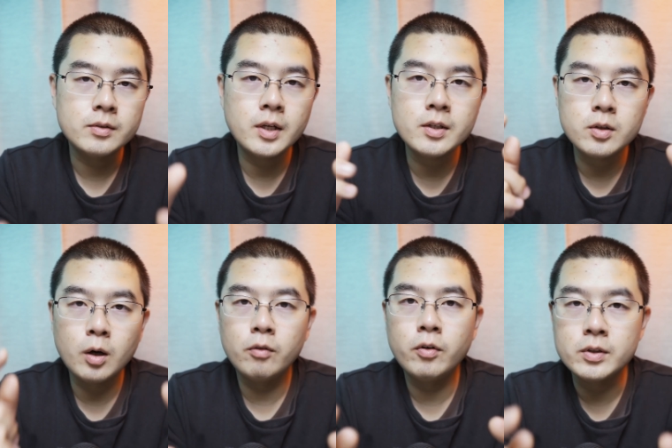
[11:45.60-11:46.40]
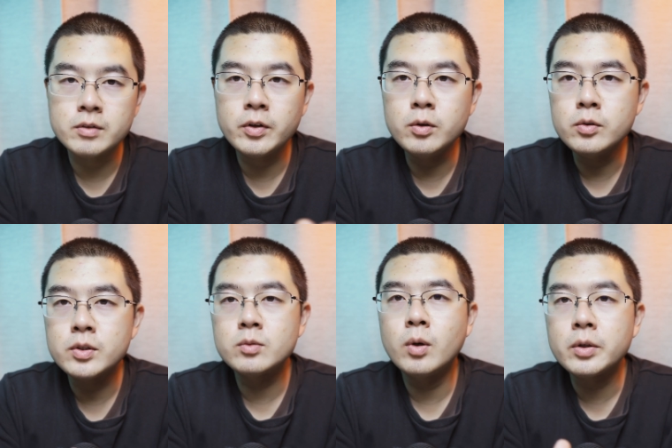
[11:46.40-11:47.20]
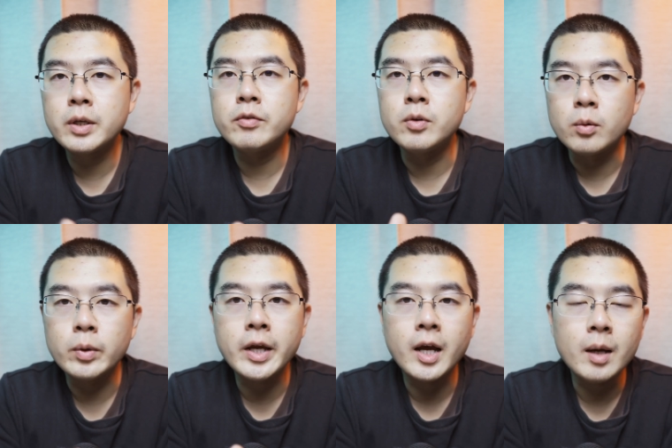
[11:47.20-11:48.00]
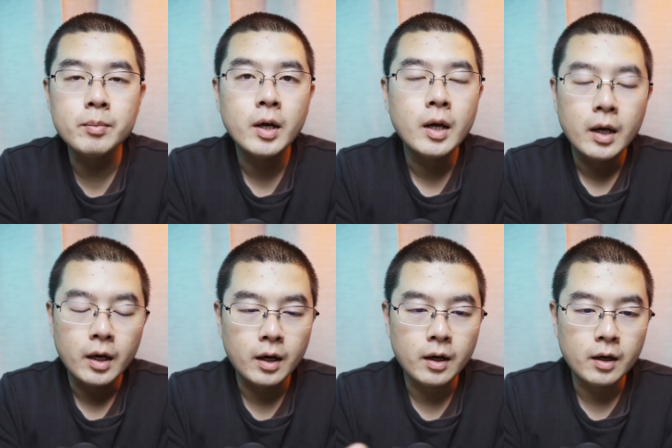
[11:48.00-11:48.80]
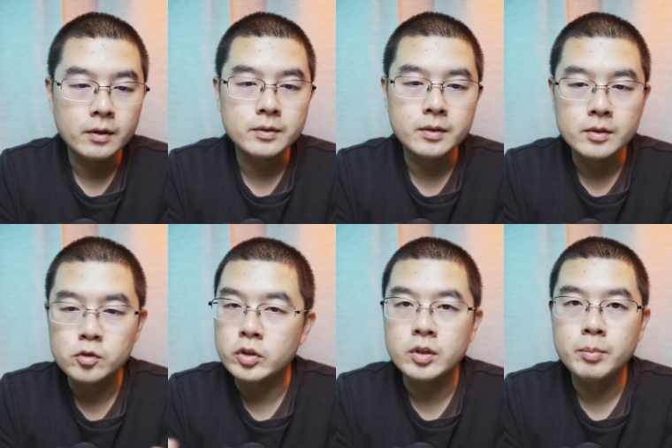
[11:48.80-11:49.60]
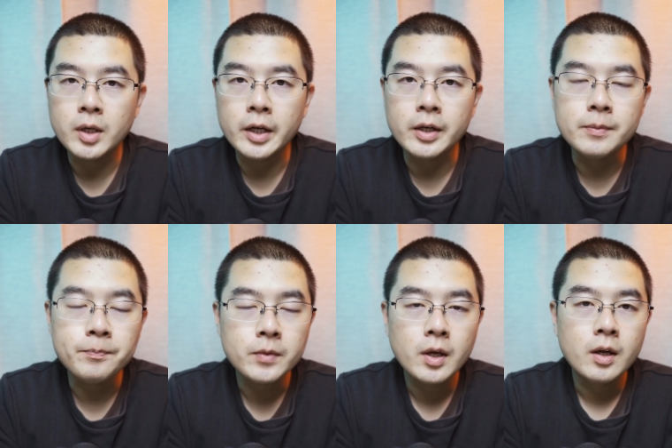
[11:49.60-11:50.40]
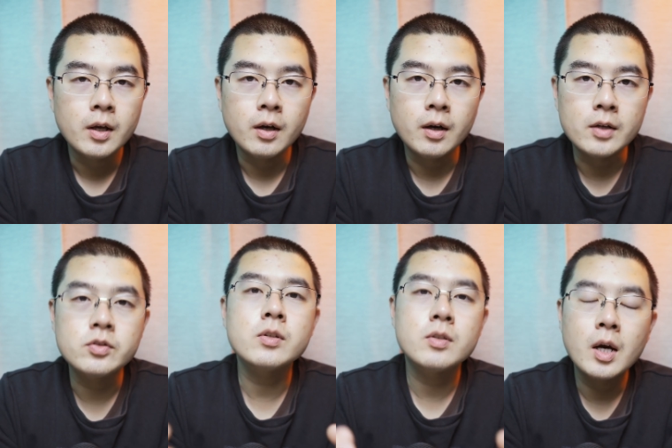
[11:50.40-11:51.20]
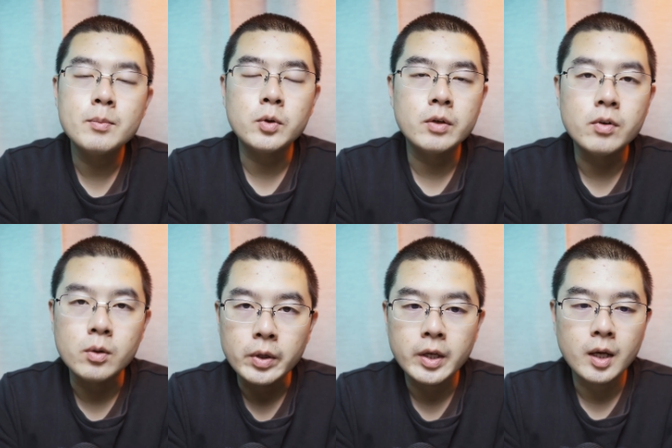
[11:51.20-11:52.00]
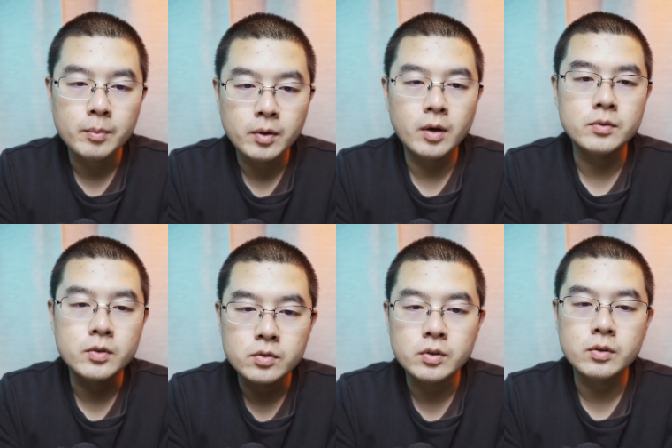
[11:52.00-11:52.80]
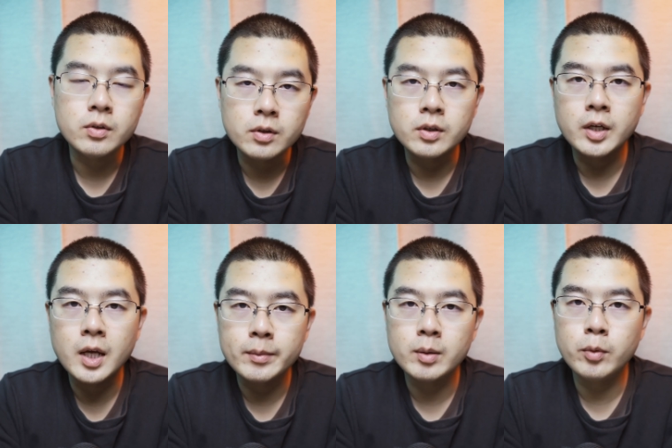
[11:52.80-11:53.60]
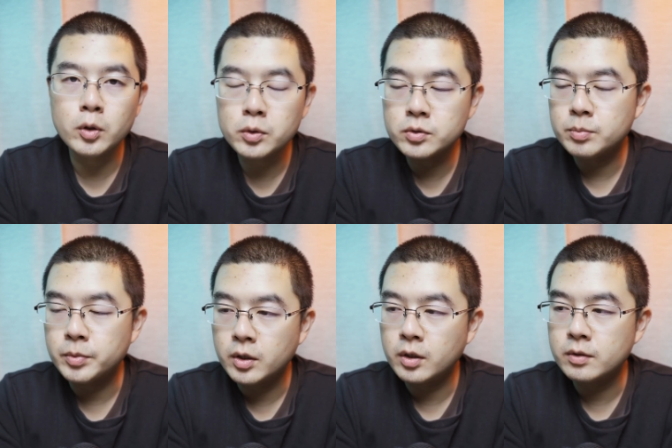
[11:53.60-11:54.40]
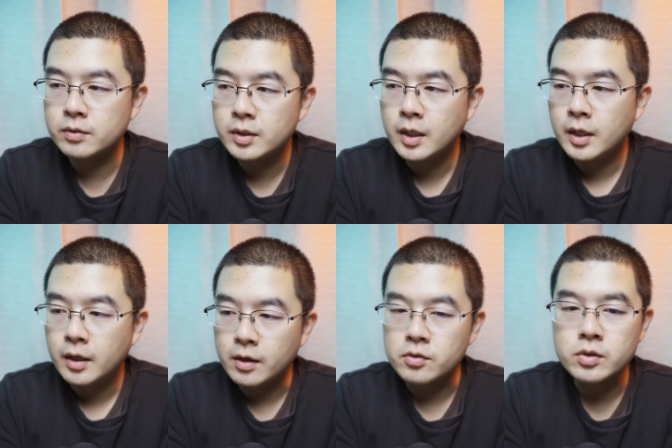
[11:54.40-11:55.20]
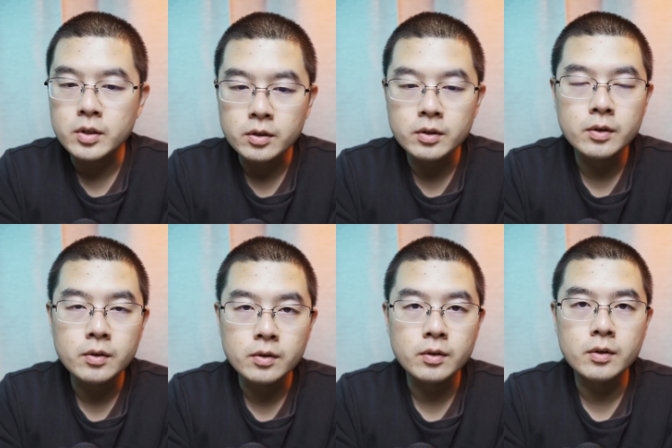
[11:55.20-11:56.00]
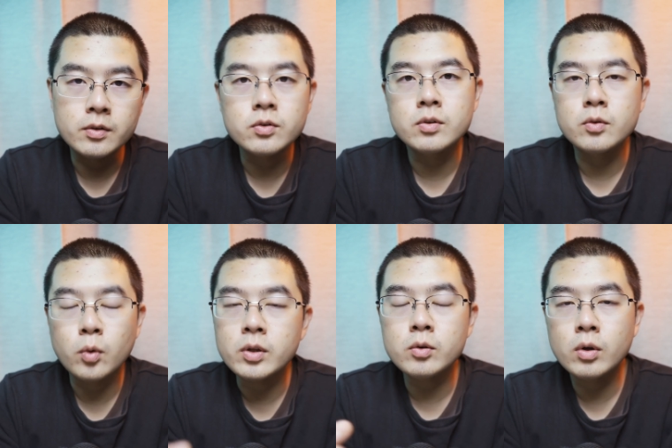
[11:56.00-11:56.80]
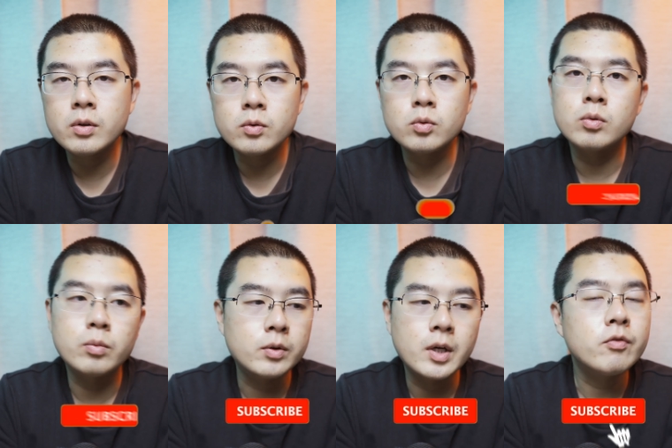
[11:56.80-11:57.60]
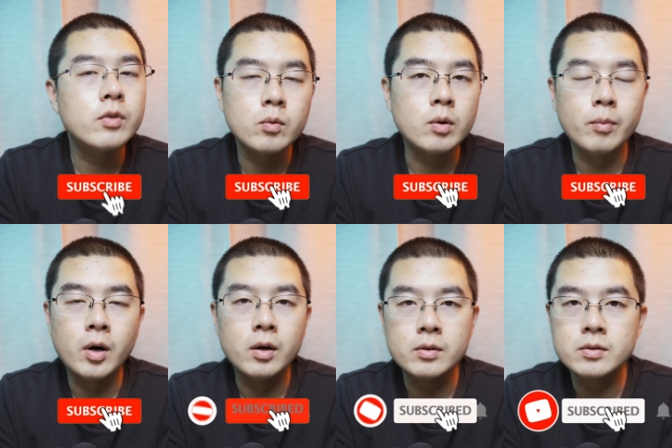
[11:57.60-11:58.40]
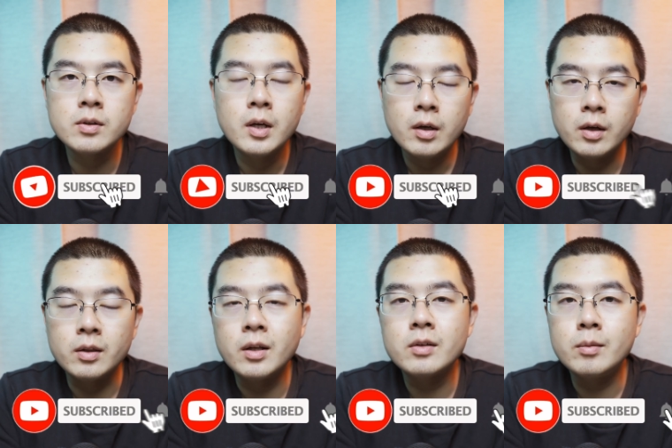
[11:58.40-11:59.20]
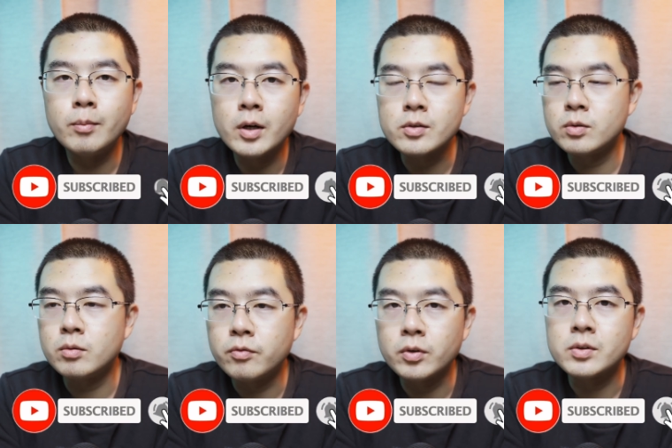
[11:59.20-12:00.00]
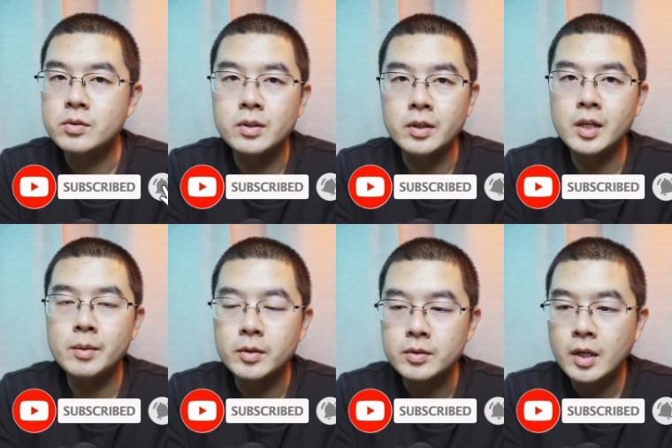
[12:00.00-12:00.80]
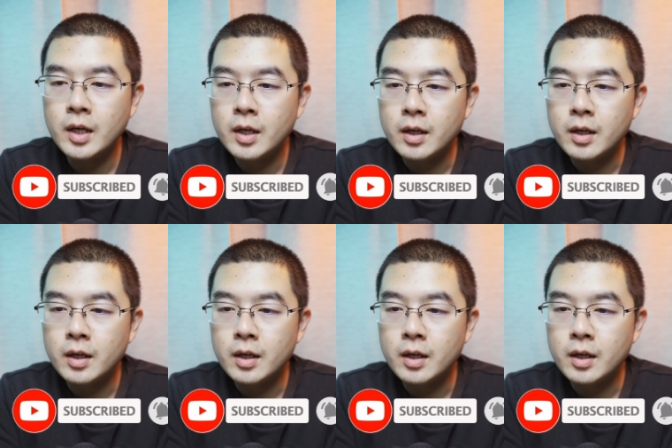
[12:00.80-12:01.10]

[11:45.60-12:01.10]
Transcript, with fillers: That is all for this video. Just want to give you a recap uh, on the Theta plugin. Uh, I think it's time to give a recap on the Theta camera models because I think this 2022 will definitely marks another milestone for the Theta cameras.